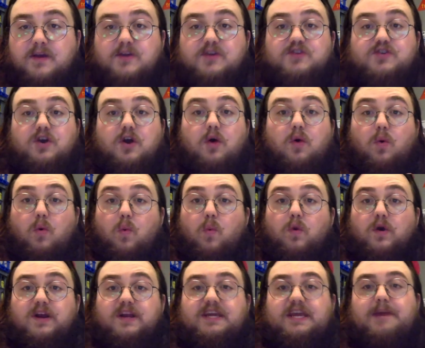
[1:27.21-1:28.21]
So
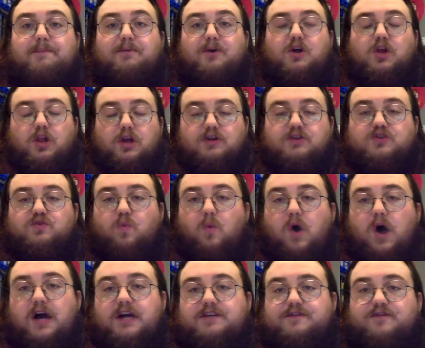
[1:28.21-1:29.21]
we're going to keep a close
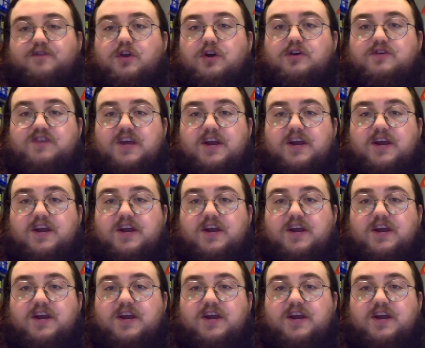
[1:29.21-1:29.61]
watch for those